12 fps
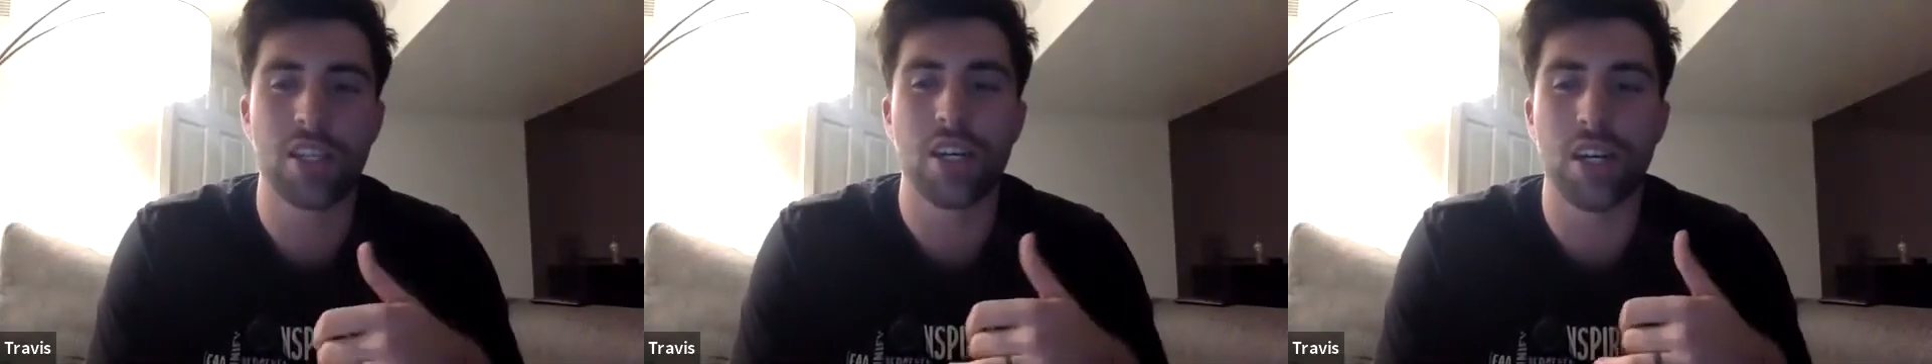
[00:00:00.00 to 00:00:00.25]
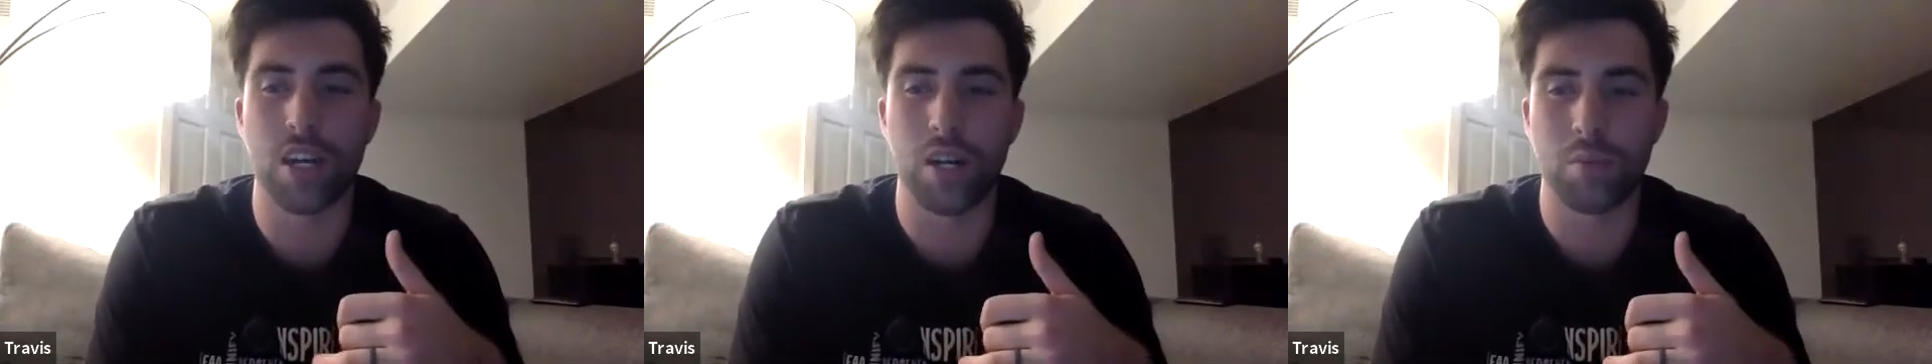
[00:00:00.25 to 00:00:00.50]

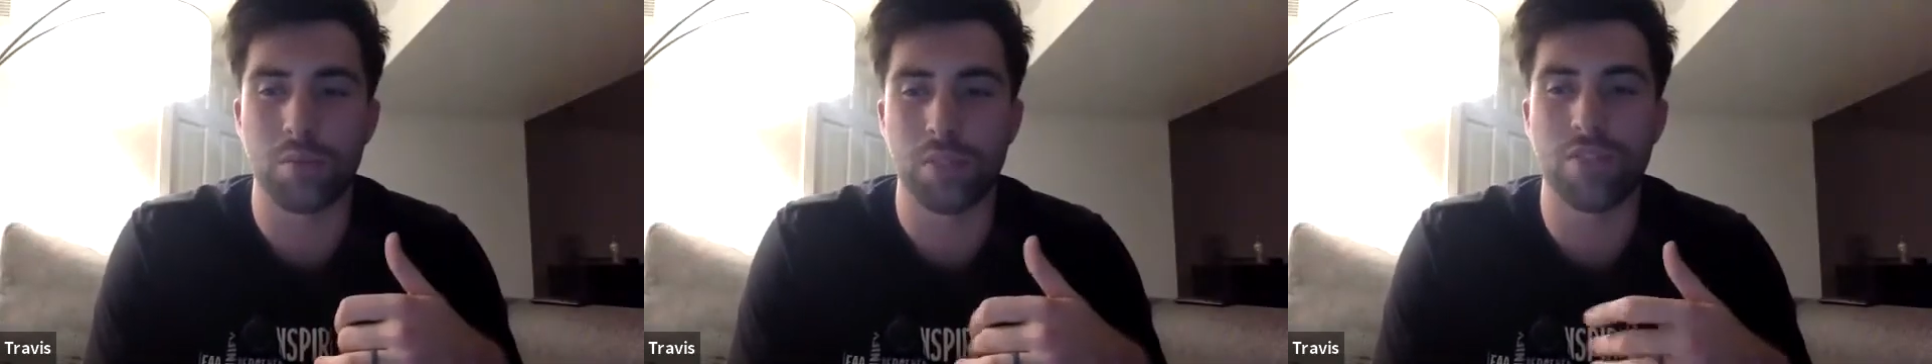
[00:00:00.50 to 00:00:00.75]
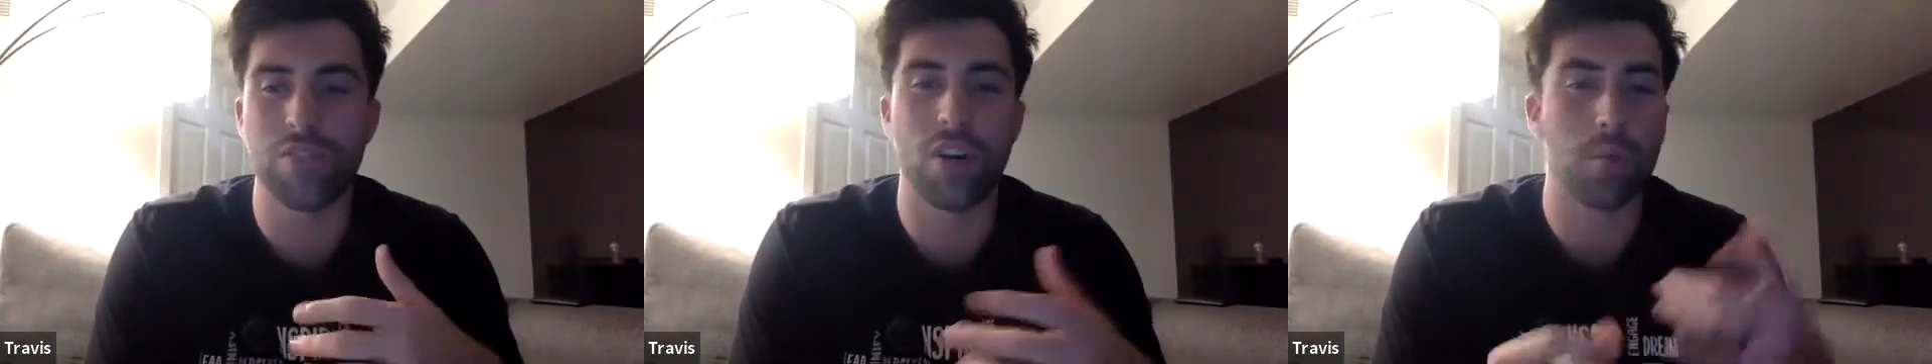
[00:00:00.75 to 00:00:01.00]

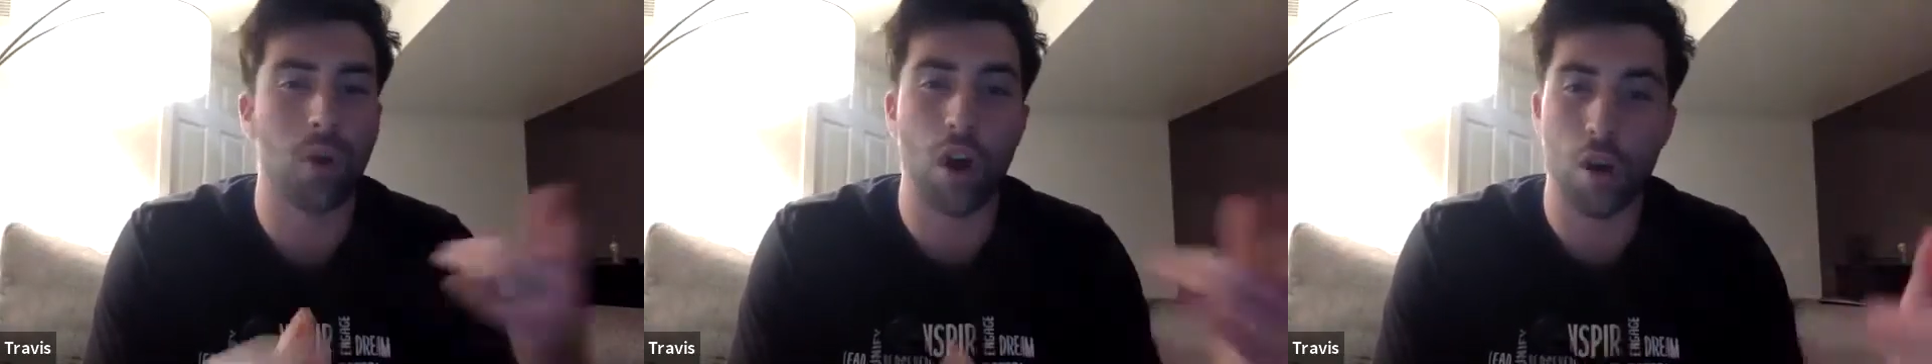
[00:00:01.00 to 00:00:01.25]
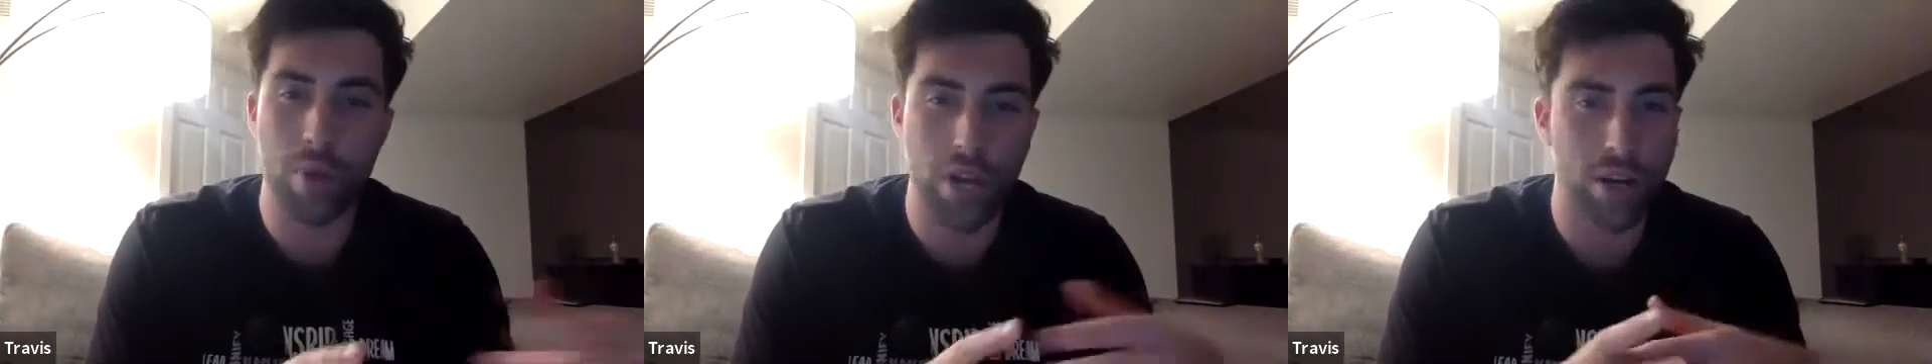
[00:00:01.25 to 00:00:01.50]
Stephon
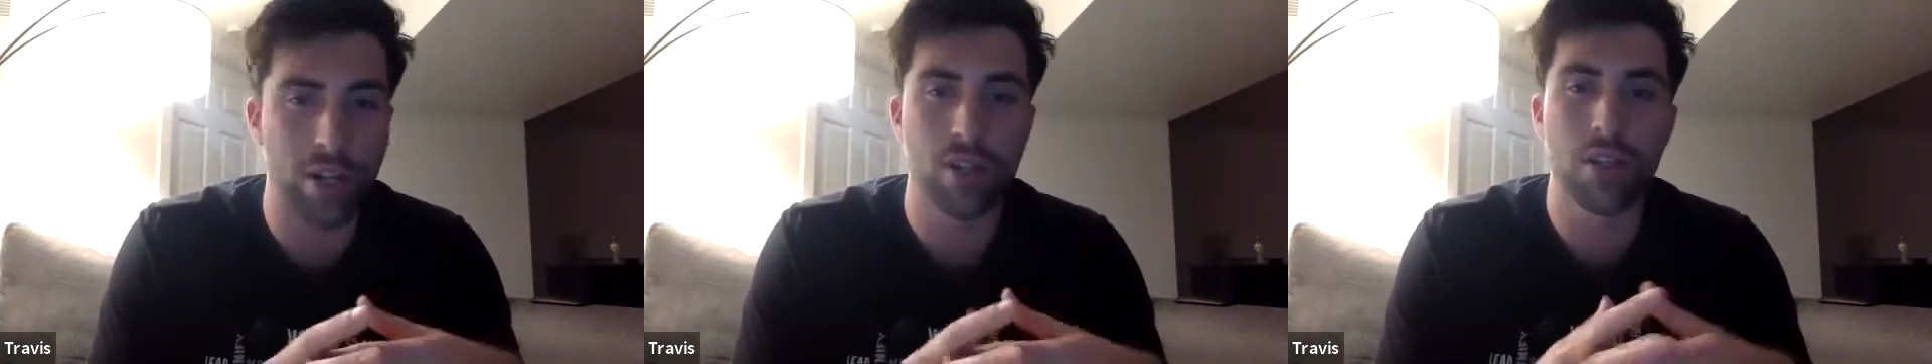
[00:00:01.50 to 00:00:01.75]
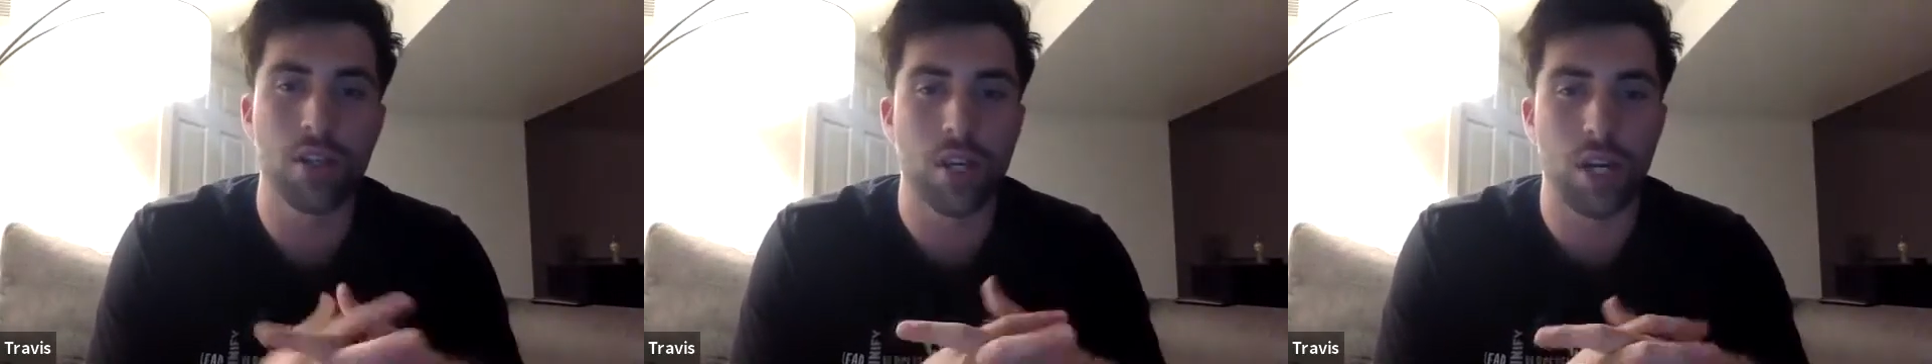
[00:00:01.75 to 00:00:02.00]
Marbury,
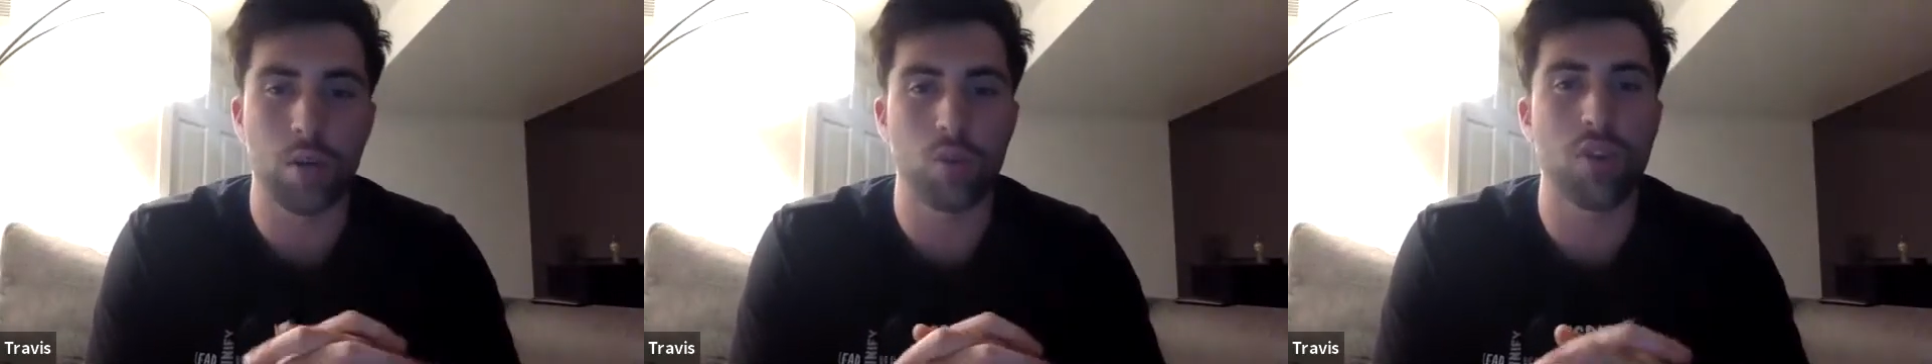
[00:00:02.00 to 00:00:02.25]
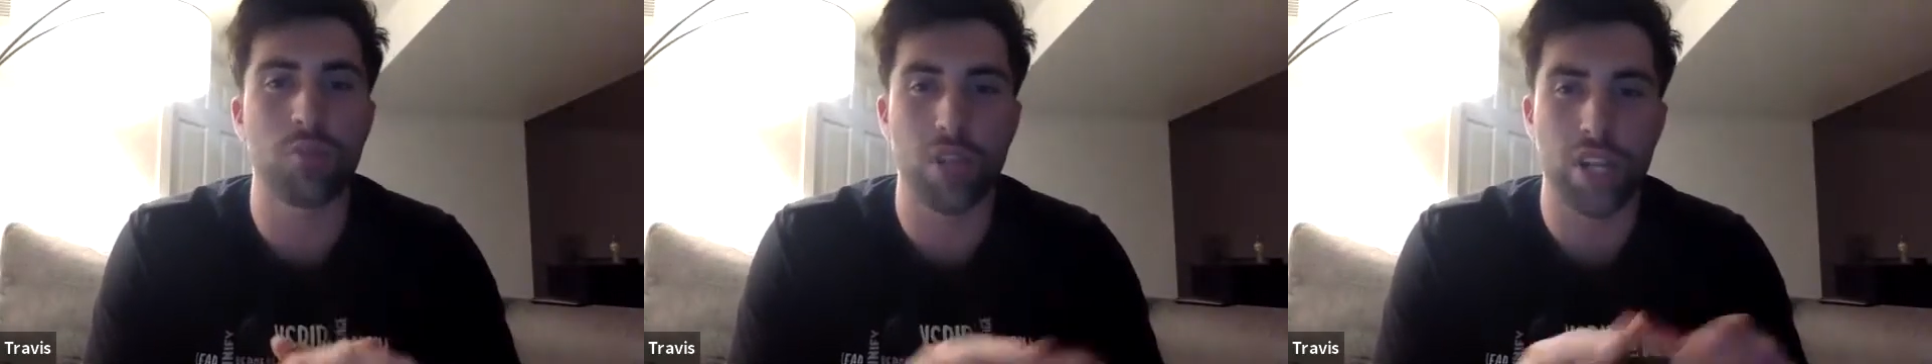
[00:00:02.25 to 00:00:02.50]
who
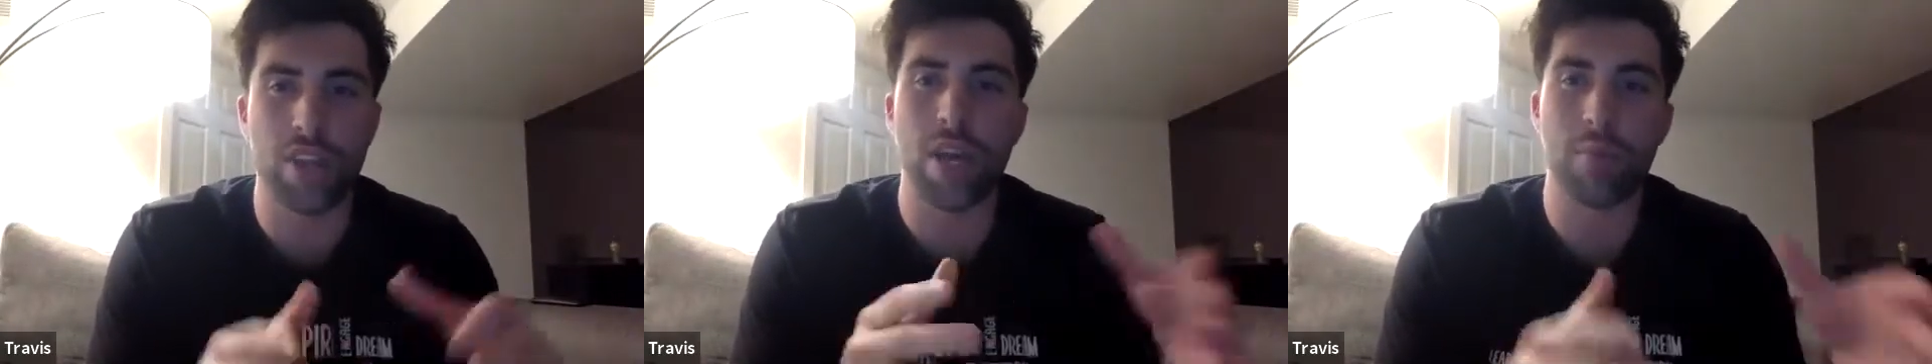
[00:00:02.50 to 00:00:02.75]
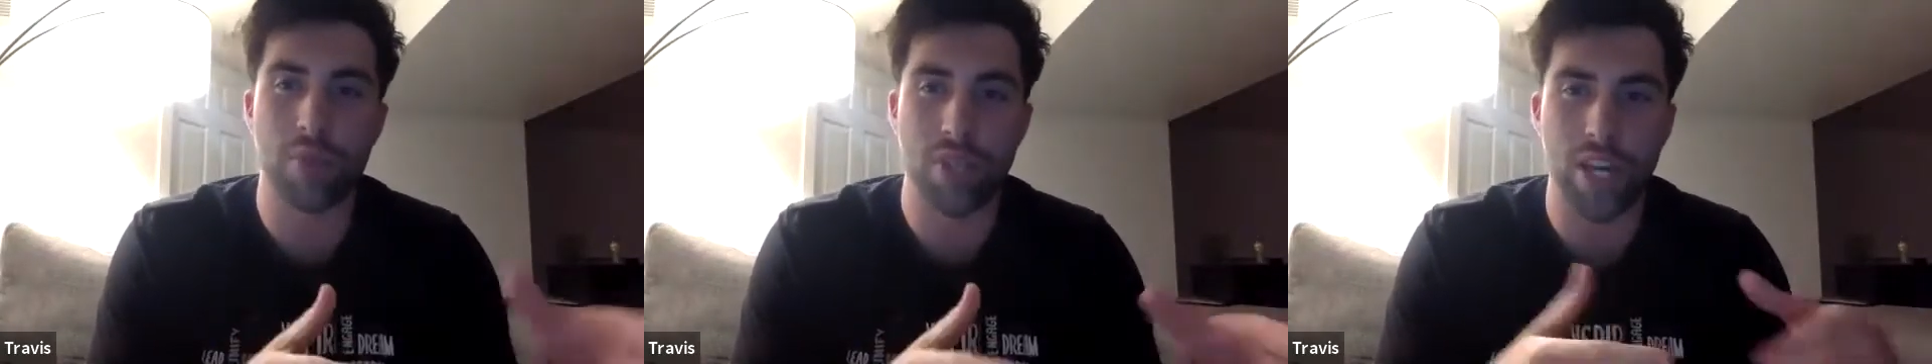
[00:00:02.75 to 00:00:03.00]
have played in the
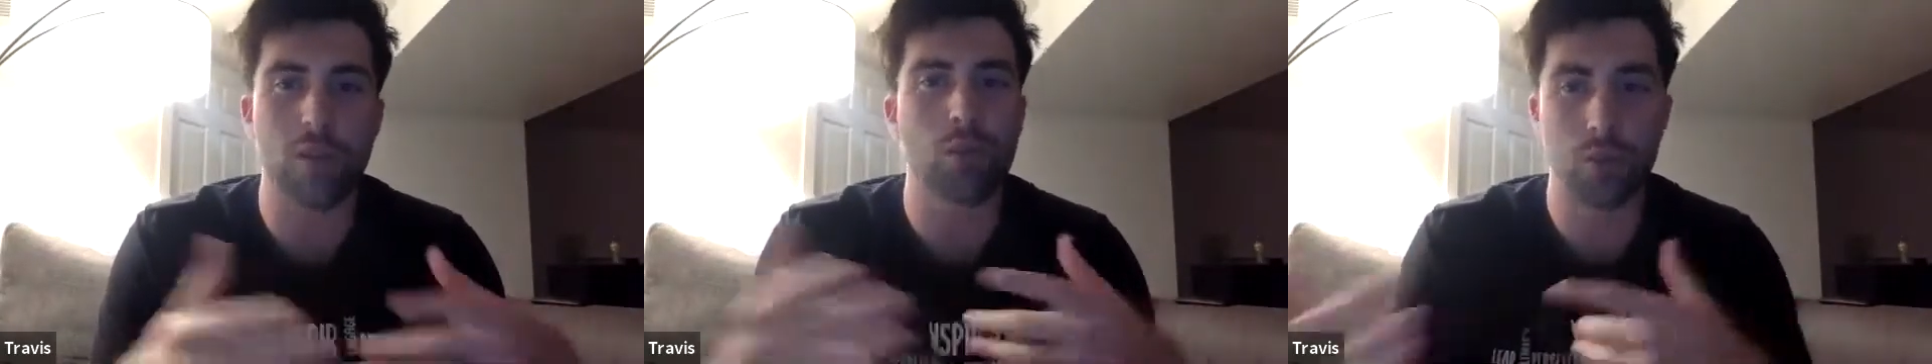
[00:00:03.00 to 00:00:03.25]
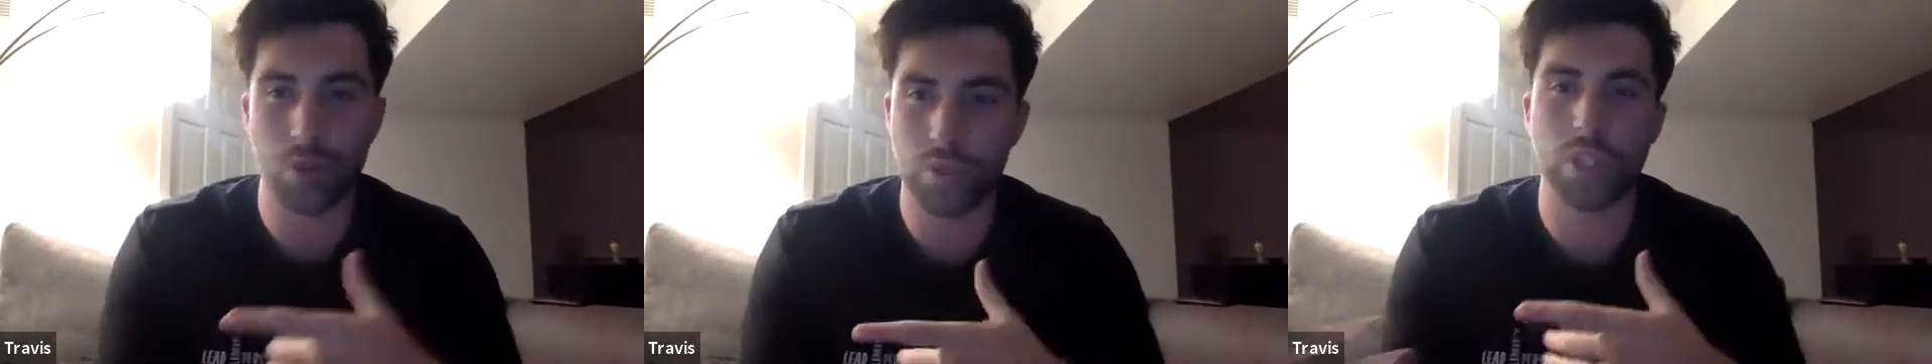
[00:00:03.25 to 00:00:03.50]
NBA, who